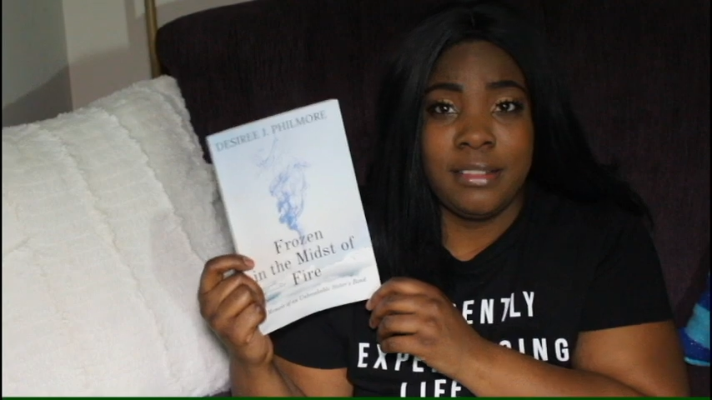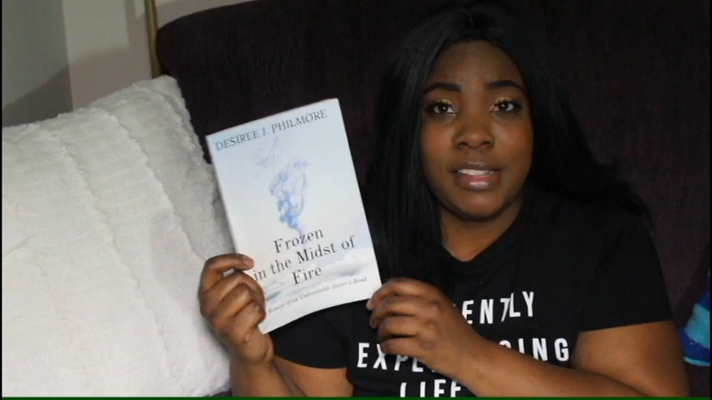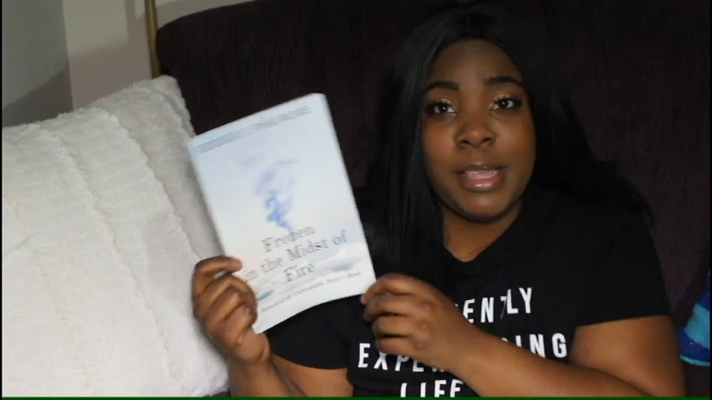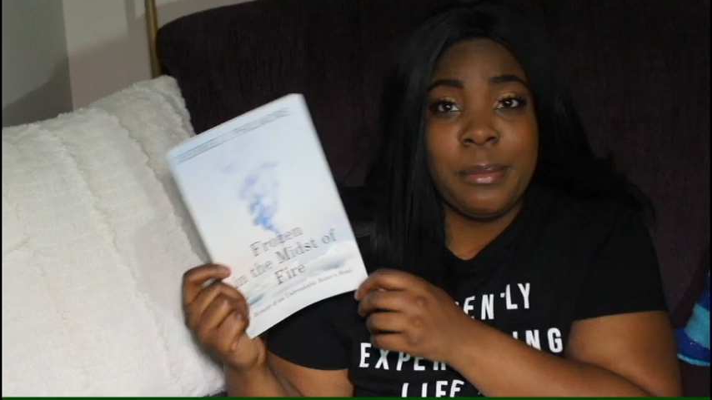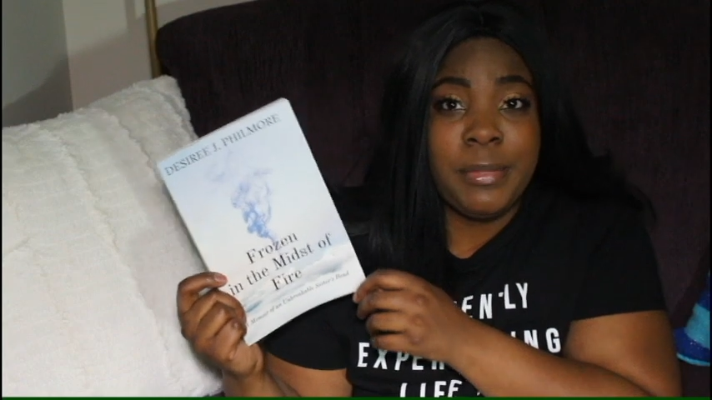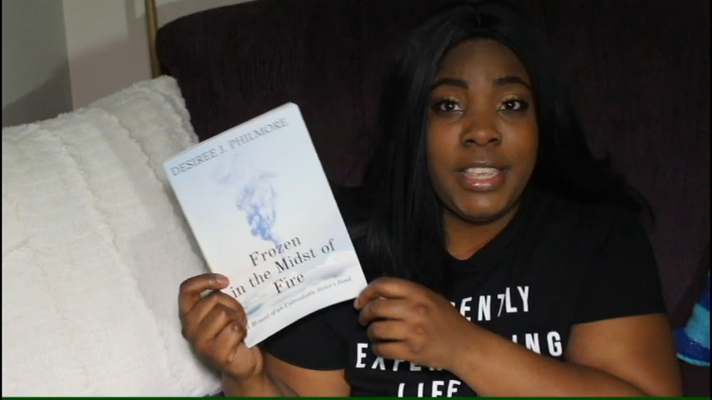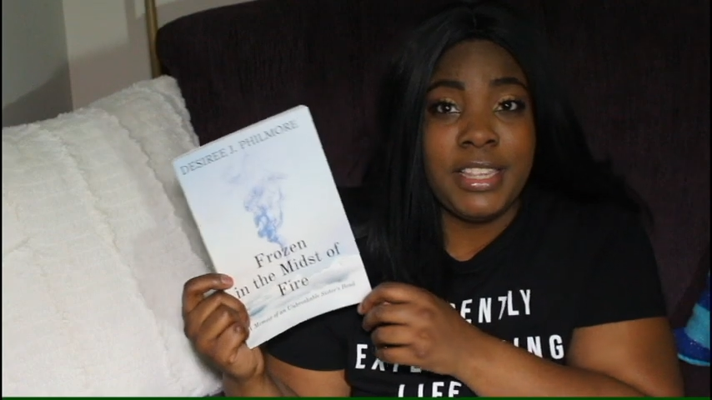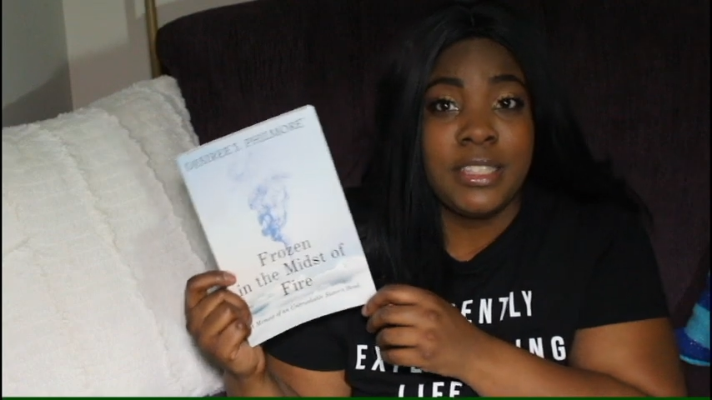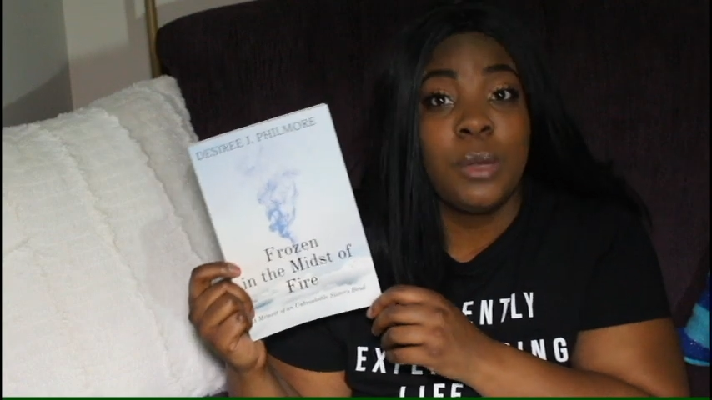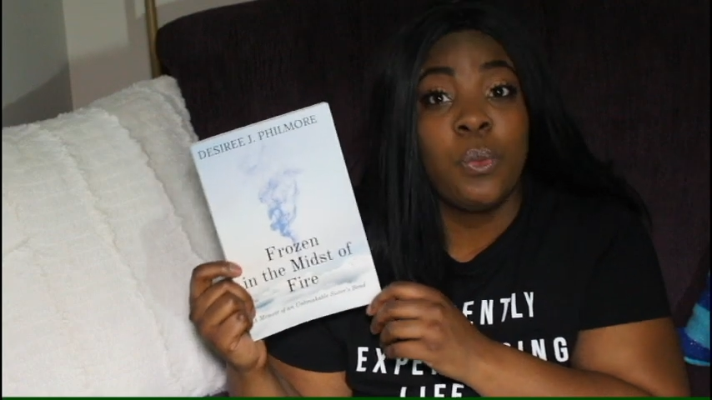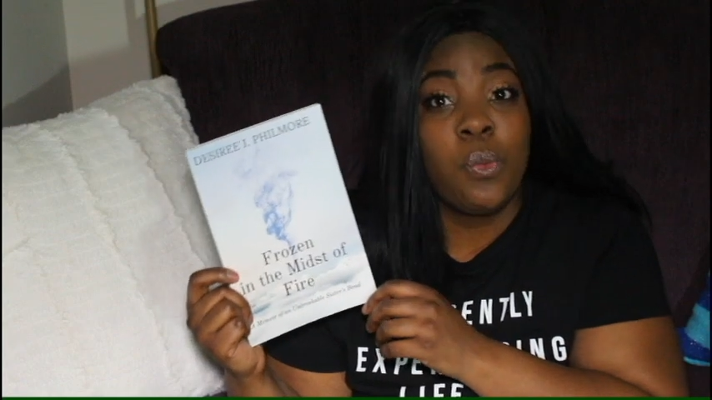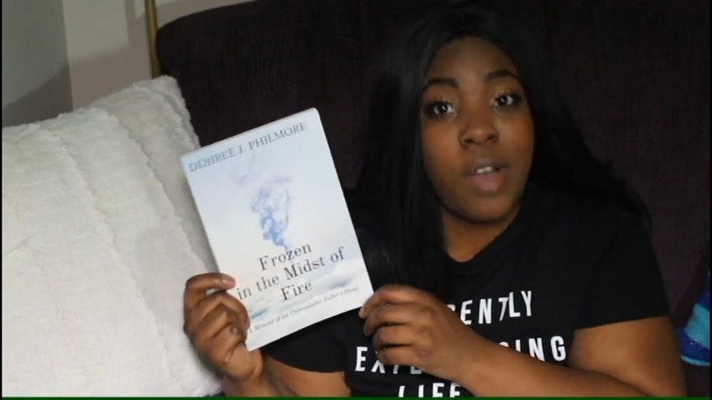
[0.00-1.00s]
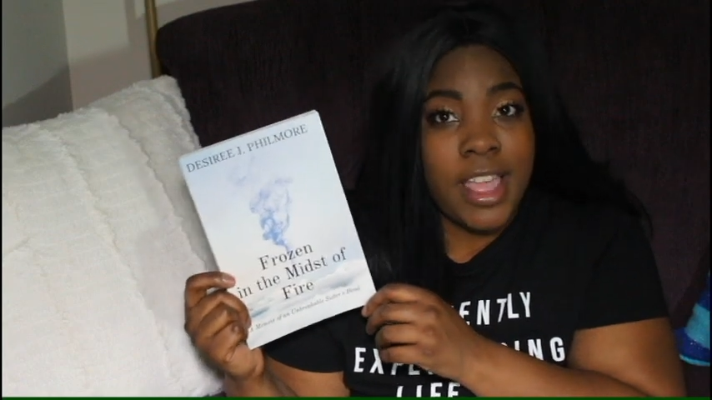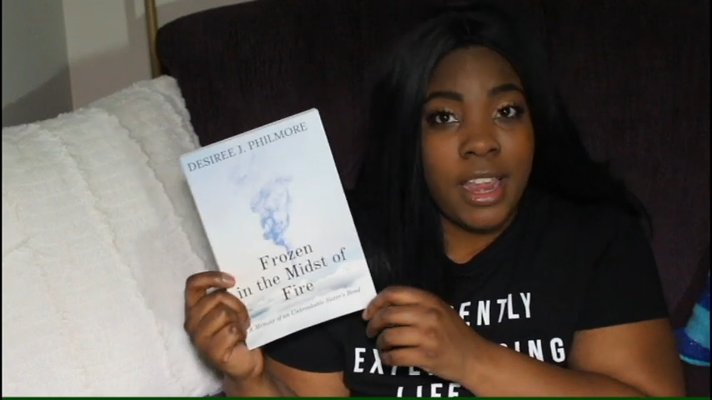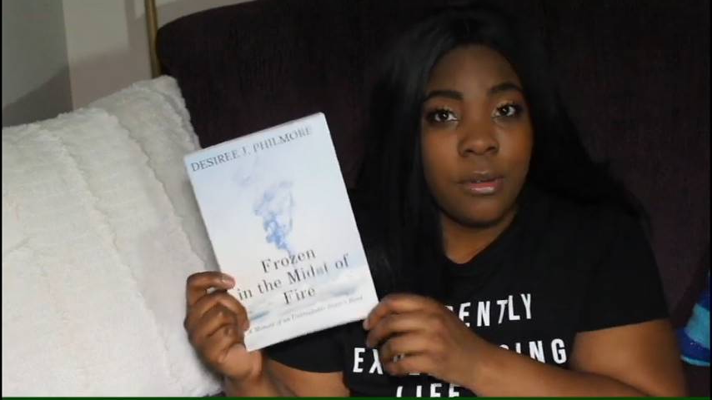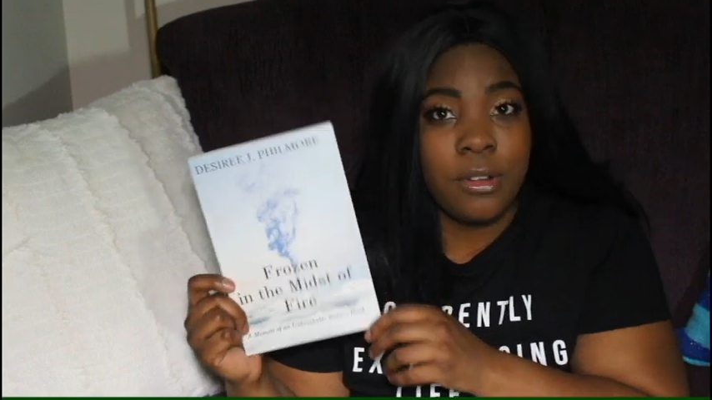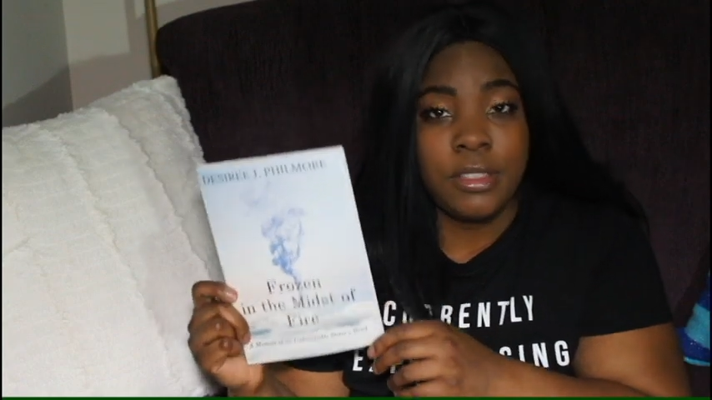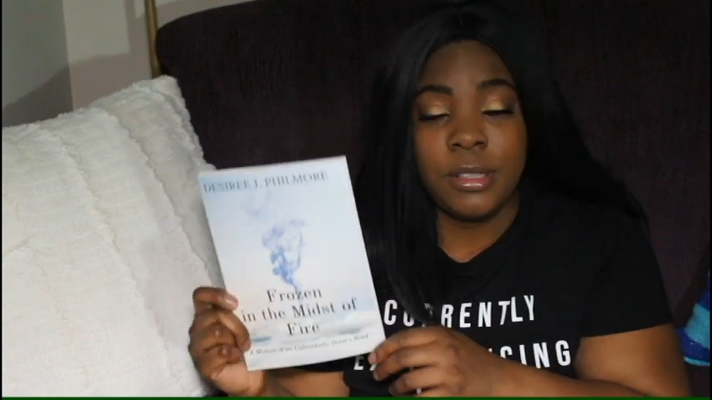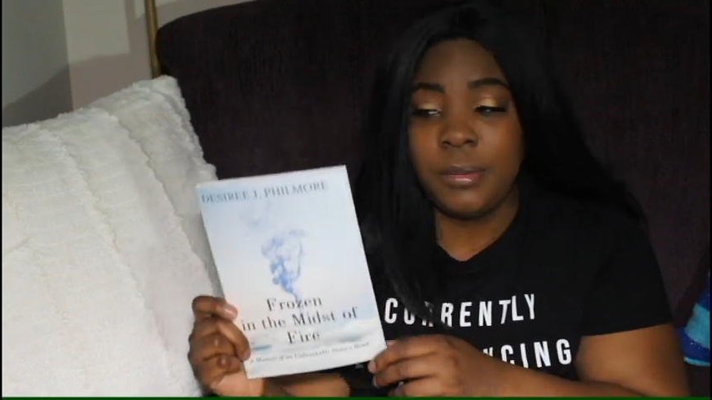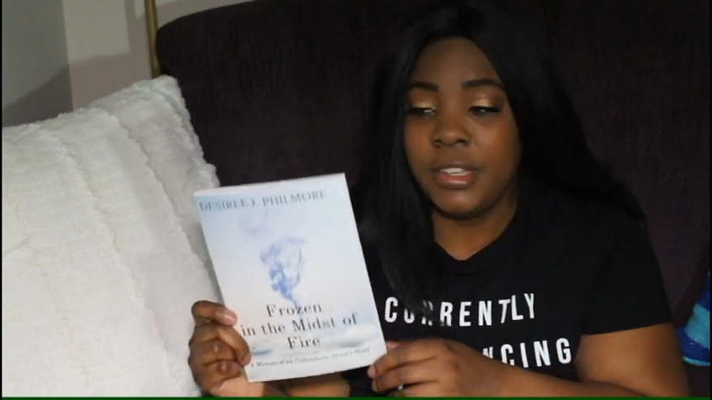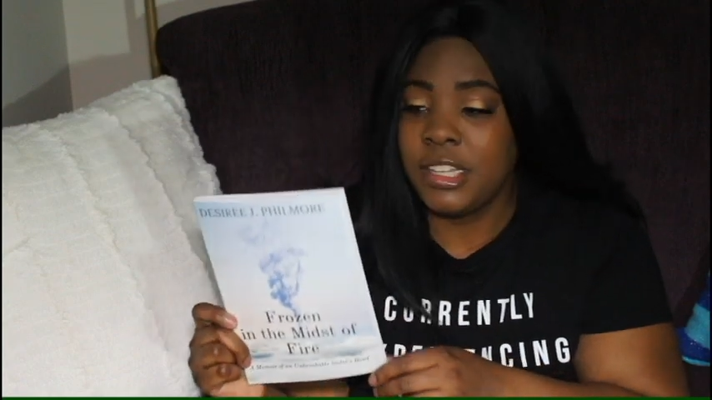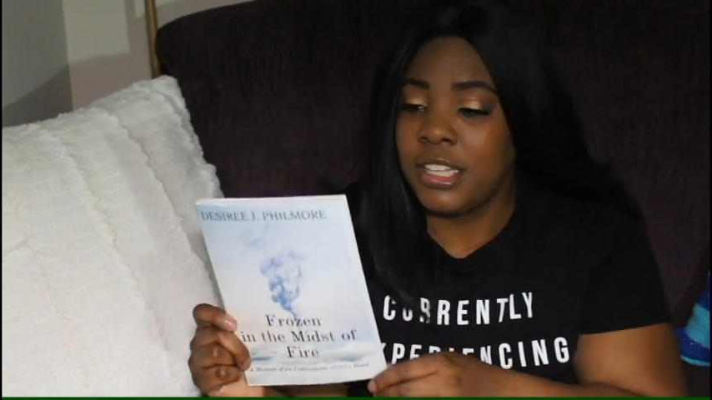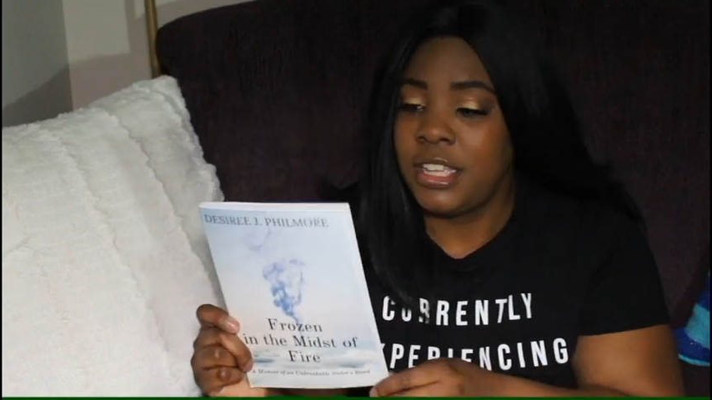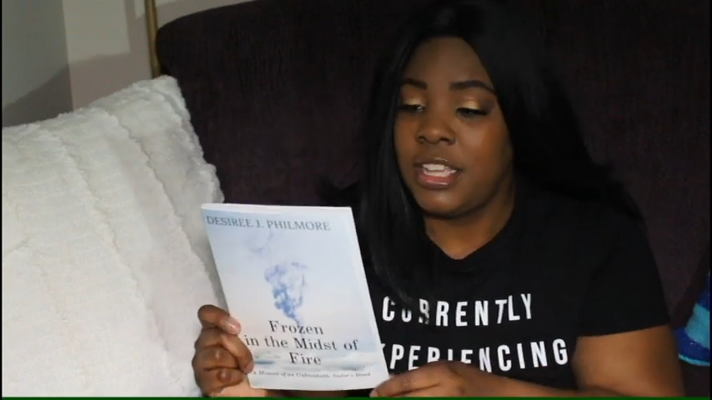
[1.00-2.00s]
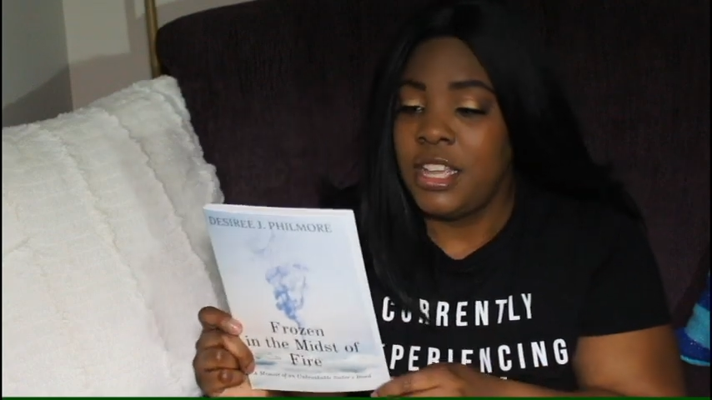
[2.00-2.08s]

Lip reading: it means and why I wrote the book.